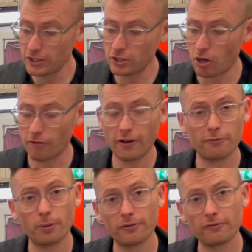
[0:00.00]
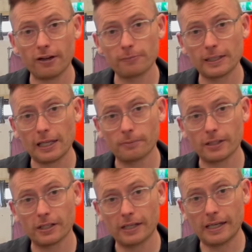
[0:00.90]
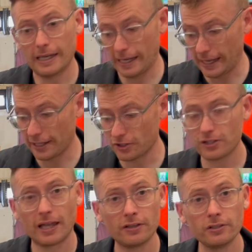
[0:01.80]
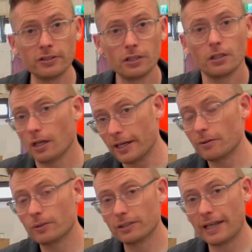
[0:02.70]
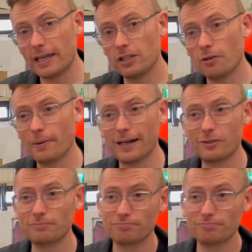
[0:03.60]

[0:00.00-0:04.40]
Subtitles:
has got a 5.5mm element in it as standard, and it will get you about